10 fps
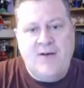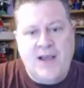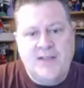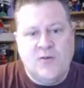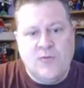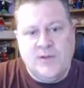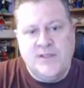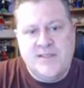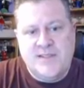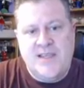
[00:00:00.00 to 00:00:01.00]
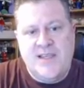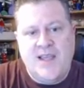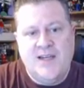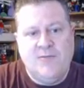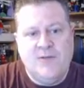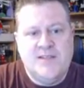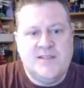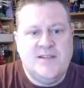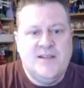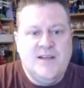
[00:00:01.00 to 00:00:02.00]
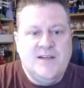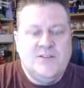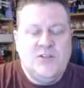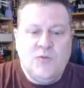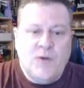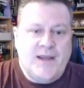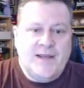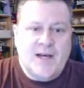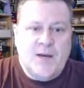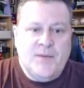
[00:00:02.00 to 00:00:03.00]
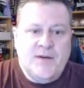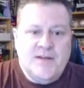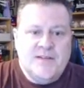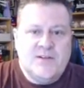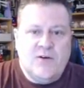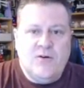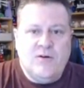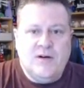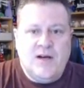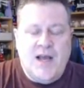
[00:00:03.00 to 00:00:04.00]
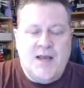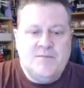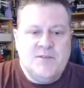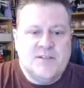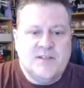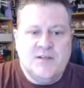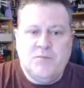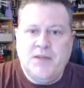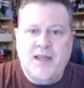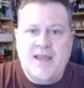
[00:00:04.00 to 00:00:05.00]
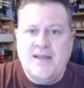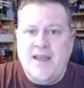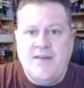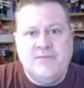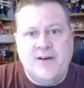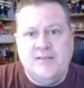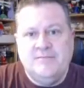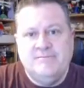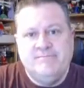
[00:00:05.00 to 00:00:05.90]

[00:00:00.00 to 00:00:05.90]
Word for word: I don't really see any reason to rank up, so I'm just going to play and have fun.